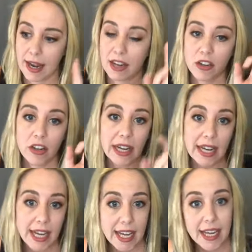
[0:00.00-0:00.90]
and you're
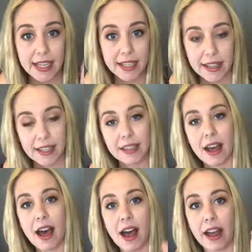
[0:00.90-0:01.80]
in the
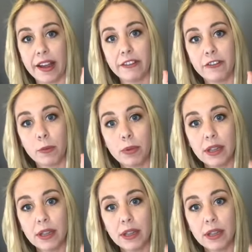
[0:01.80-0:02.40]
live,